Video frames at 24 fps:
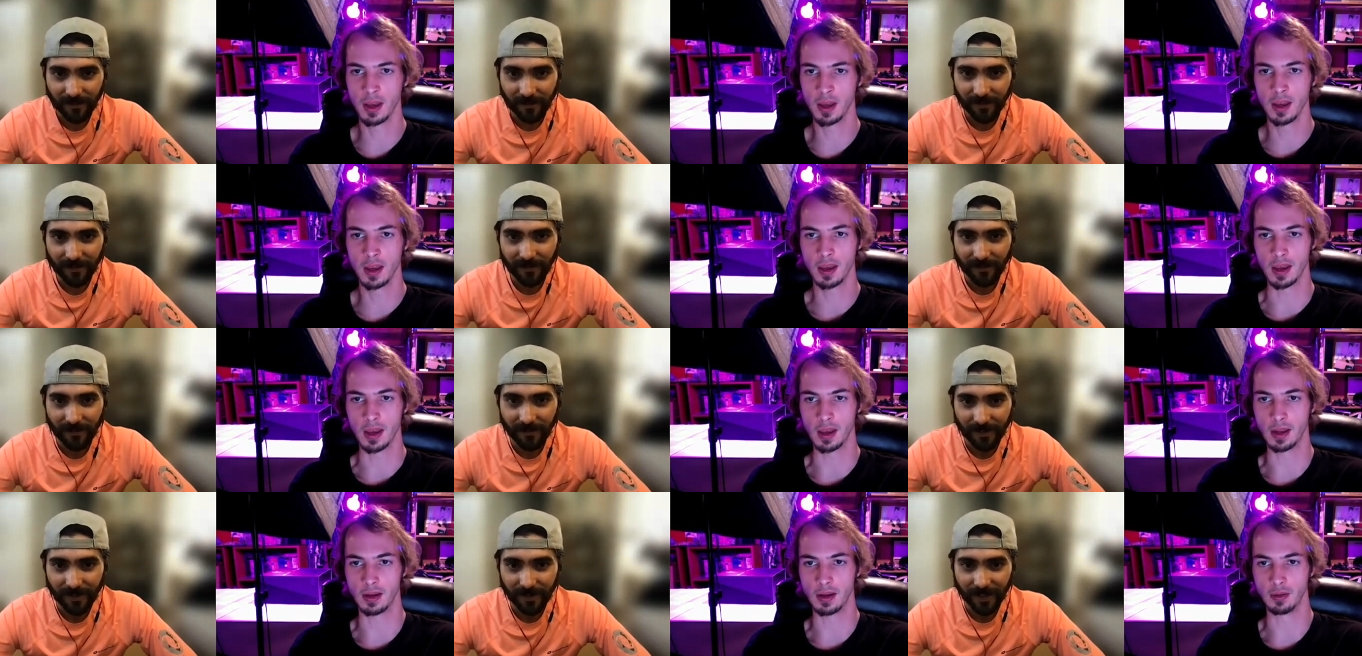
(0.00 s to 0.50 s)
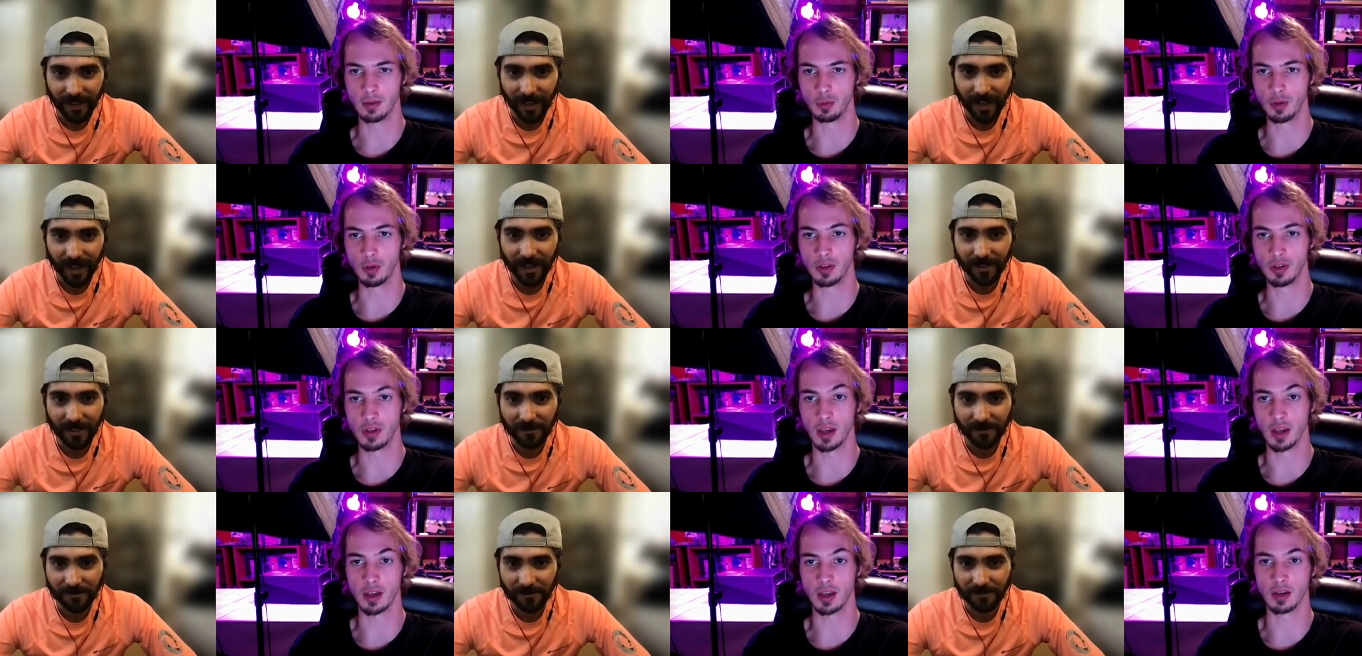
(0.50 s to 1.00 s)
Speaker 1: and yeah
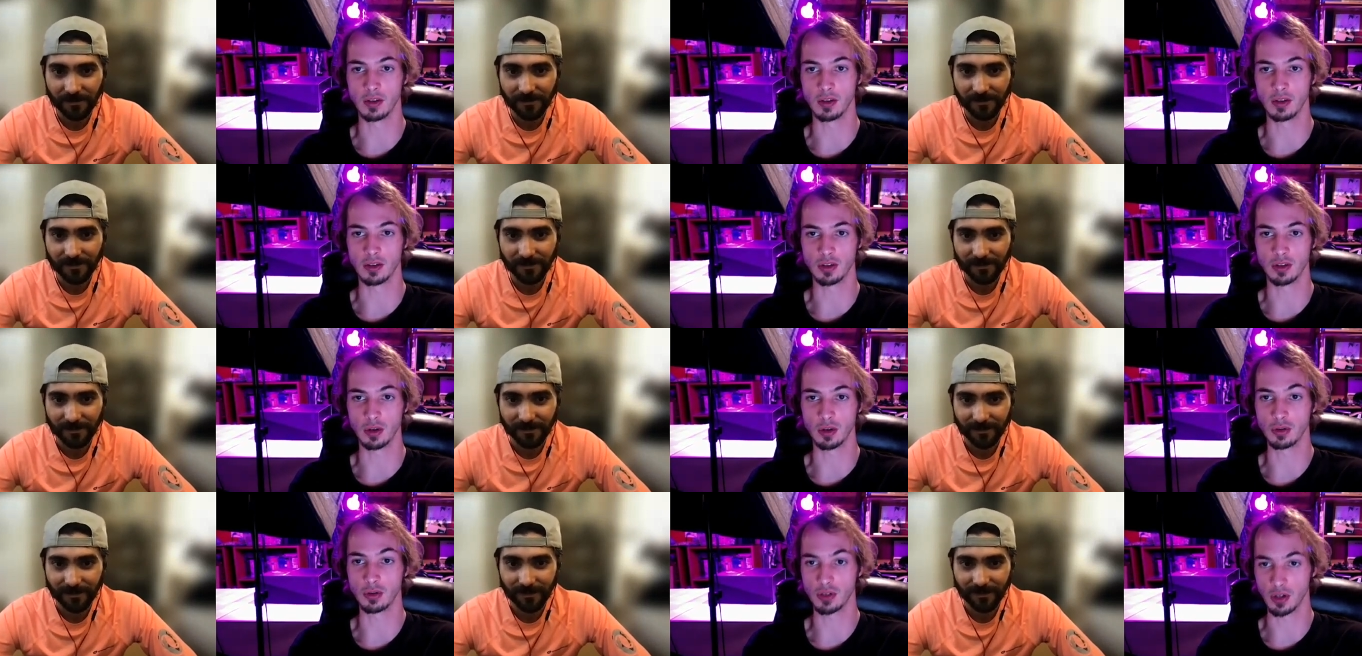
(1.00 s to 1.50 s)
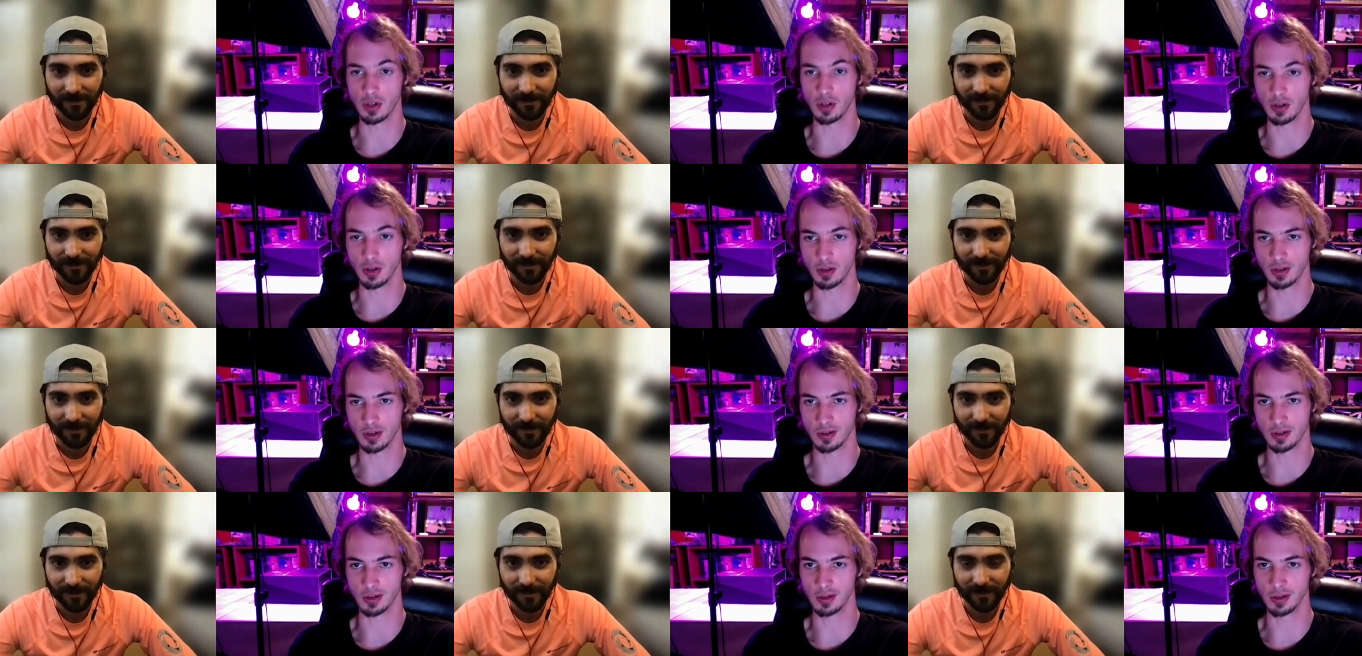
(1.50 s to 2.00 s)
so
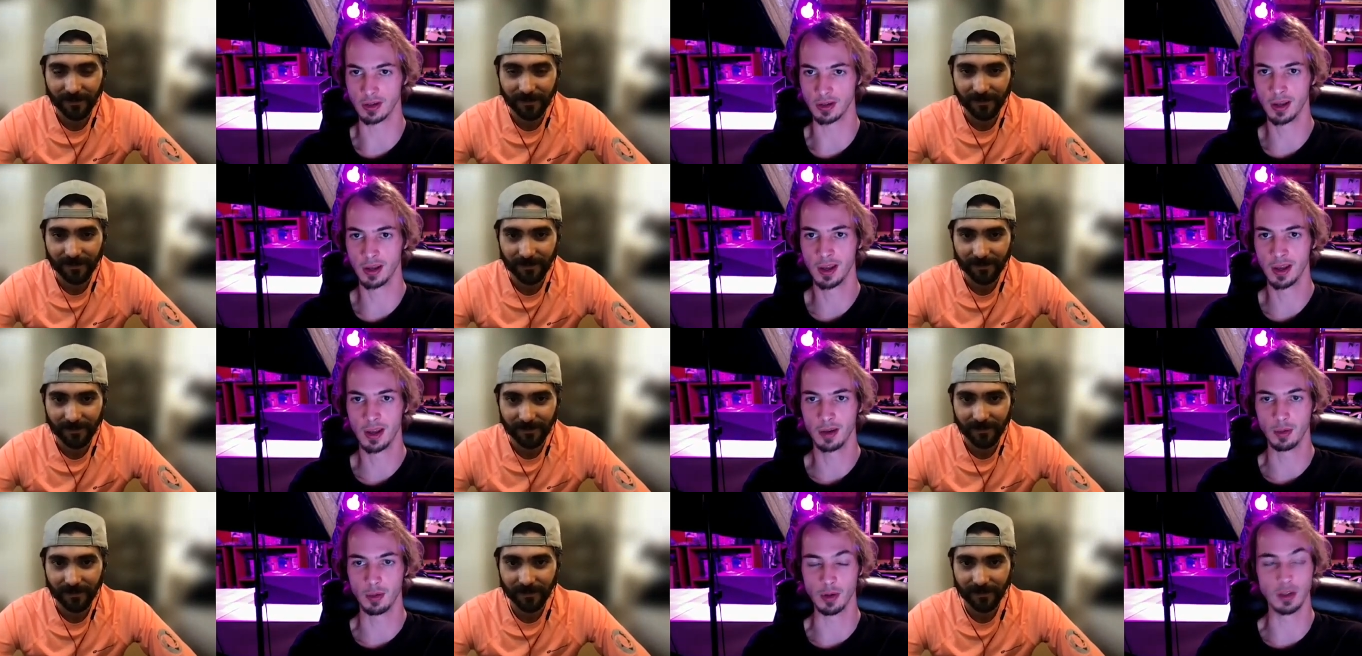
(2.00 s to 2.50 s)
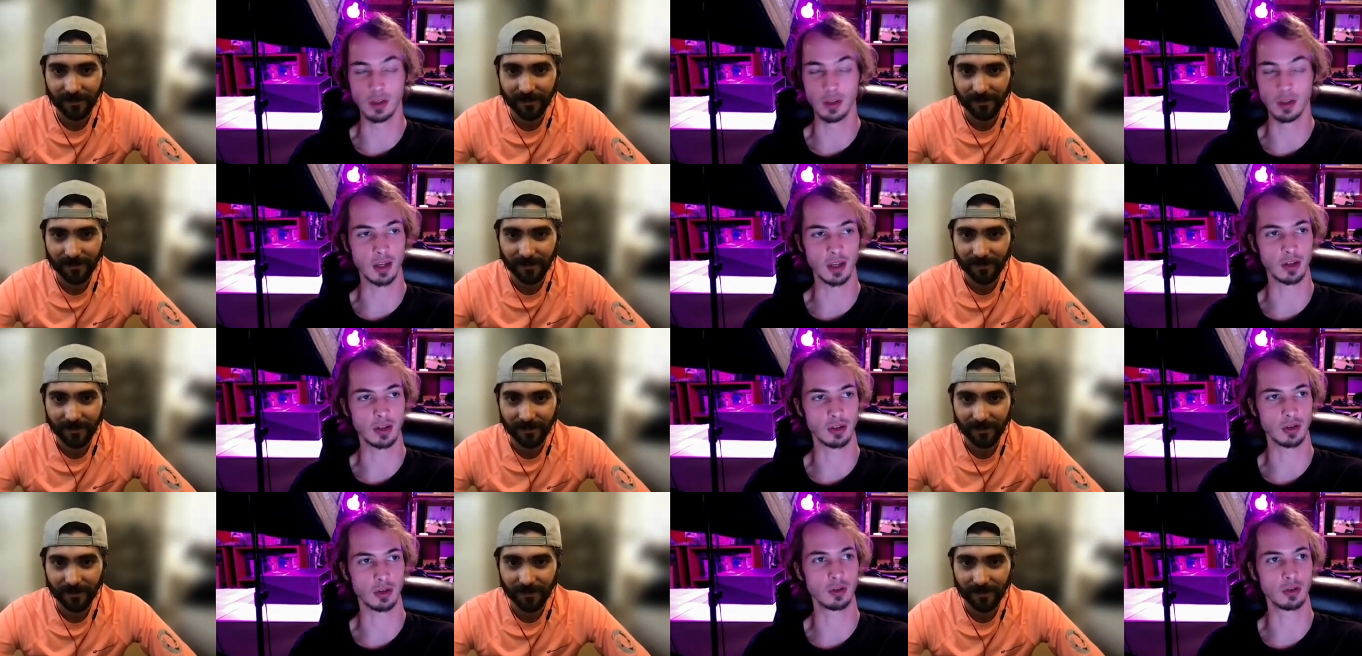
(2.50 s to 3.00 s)
seriously we take it
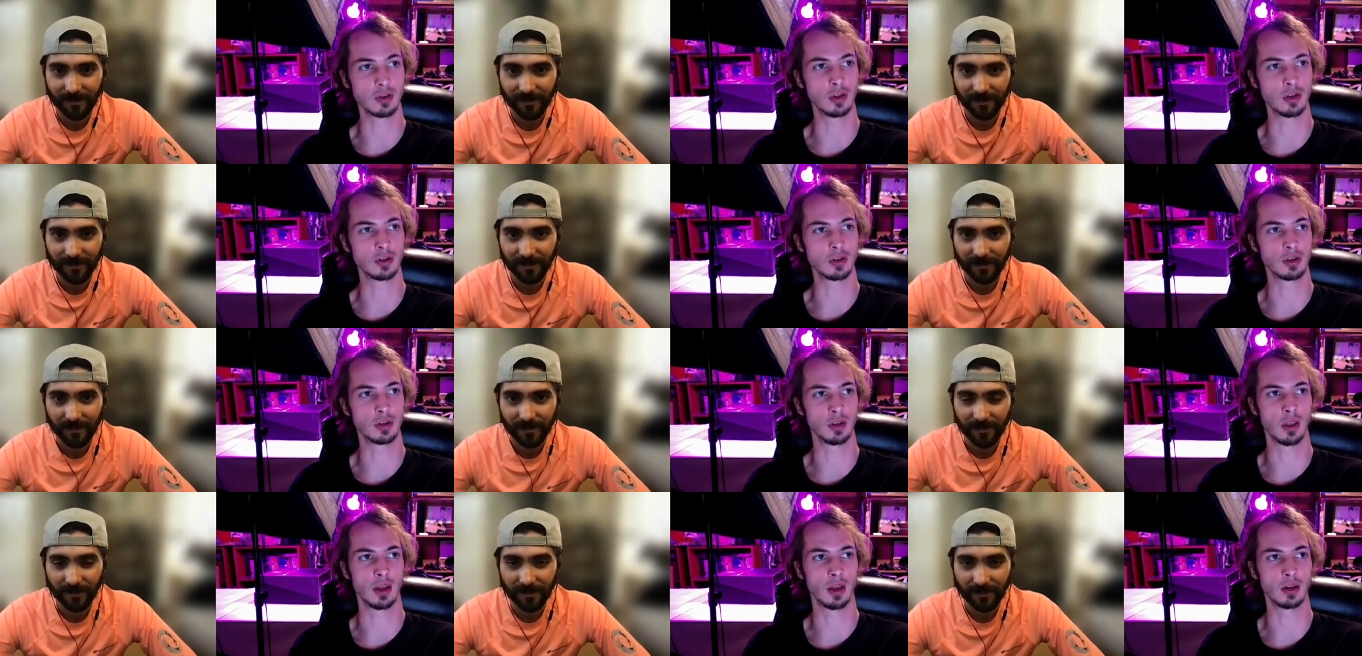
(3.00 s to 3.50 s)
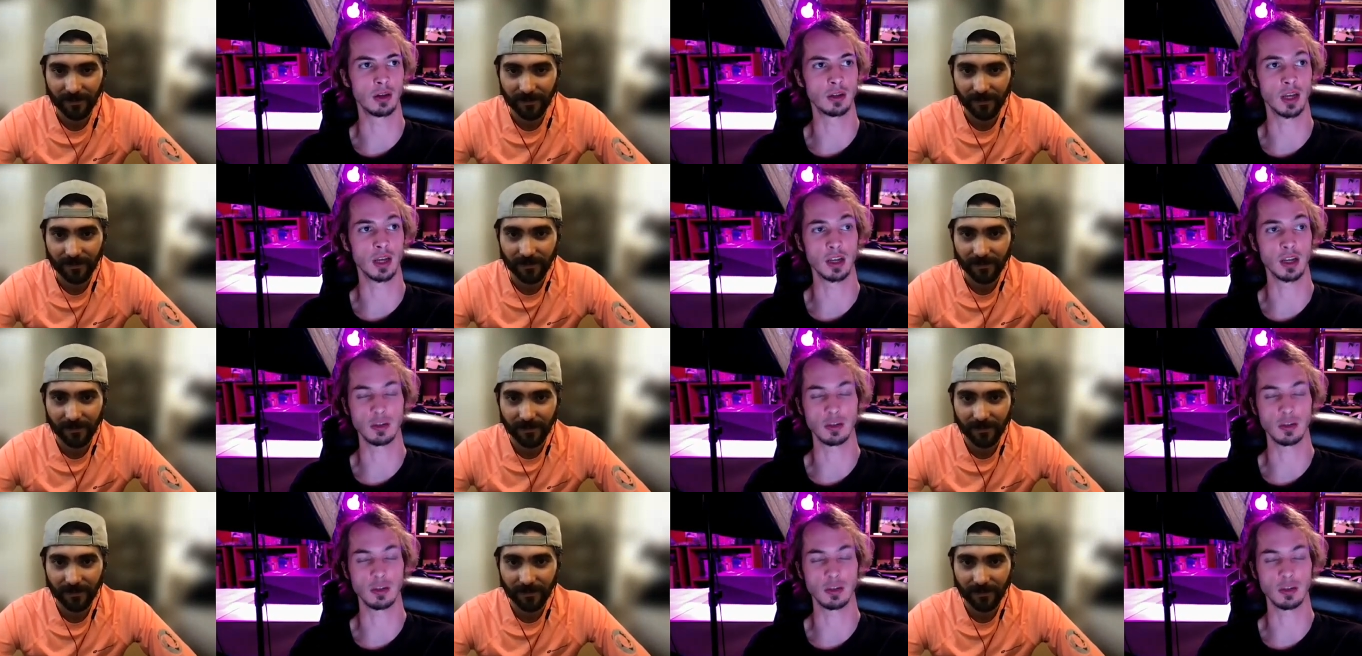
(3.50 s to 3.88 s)
so seriously that a text